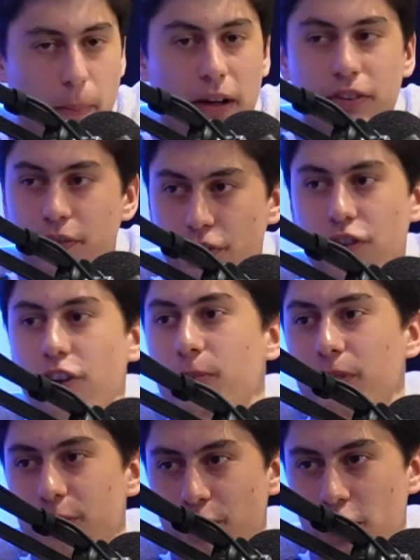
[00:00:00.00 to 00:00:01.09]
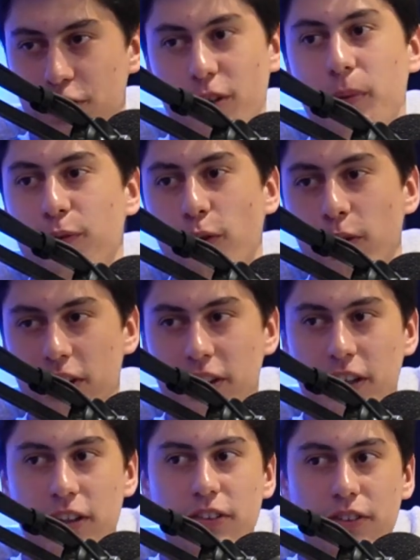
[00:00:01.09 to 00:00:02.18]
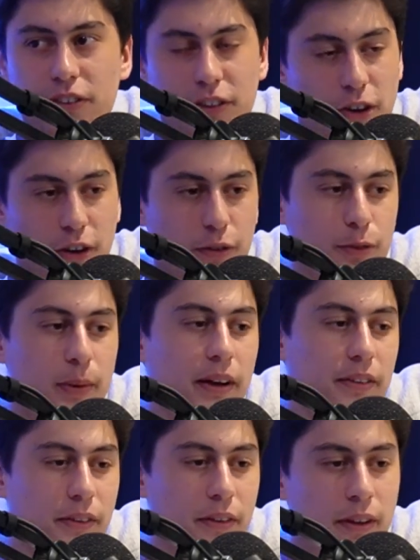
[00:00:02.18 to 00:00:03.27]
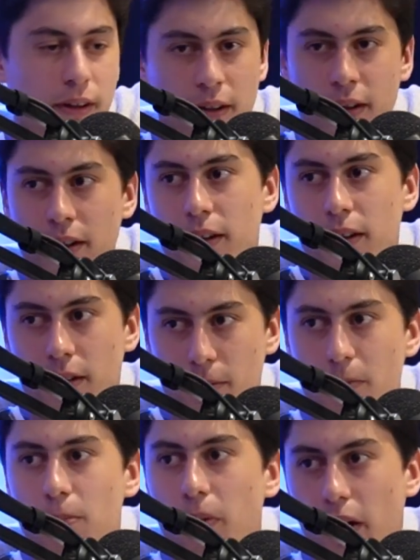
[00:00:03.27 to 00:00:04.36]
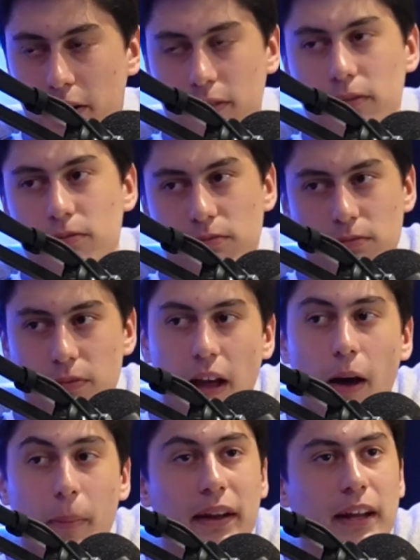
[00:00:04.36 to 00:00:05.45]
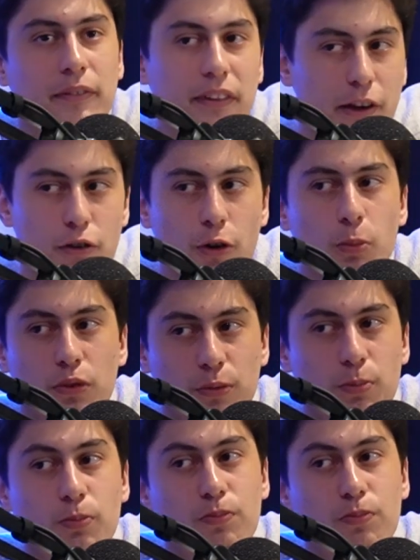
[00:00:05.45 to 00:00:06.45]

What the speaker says: a massive achievement. First time in 14 years, you've got to respect it. But it's not. Even their group was.